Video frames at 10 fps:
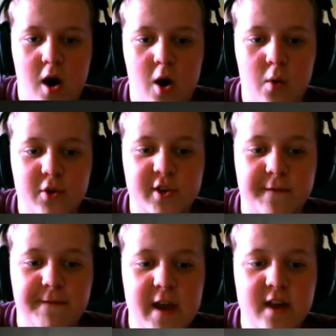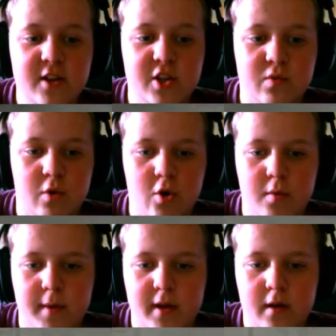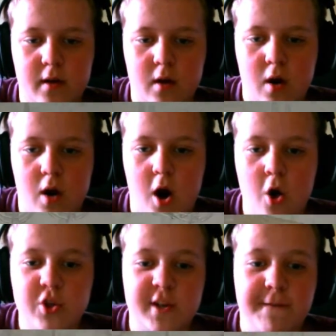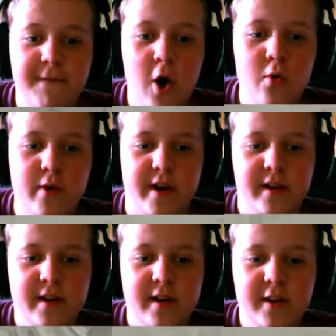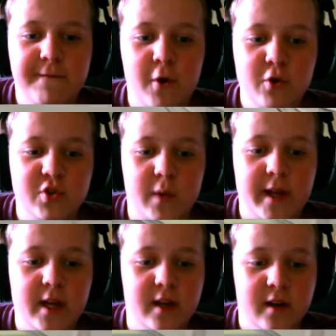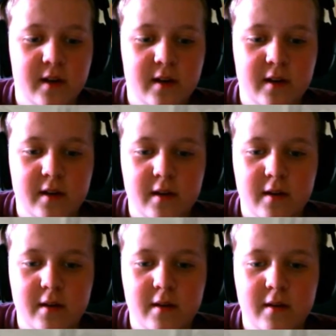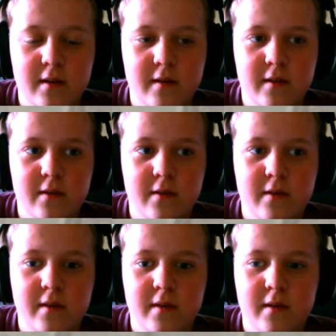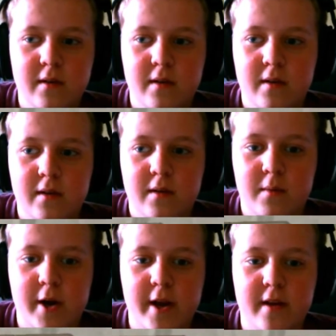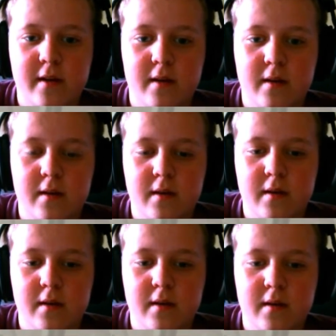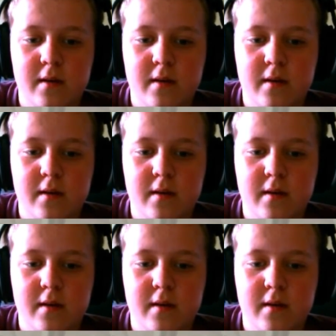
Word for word: Oh, well, there's a fan in this room. Oh, dude. there's a phone! And the phone's ringing. Dude, you got the phone? What? That's like a tricky